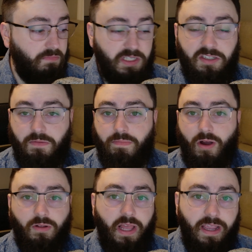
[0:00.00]
decent
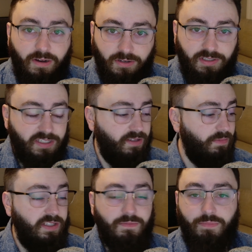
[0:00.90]
parlay or
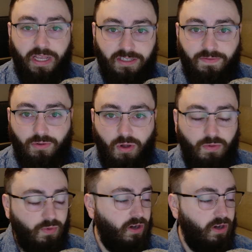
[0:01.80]
some decent plays of your own,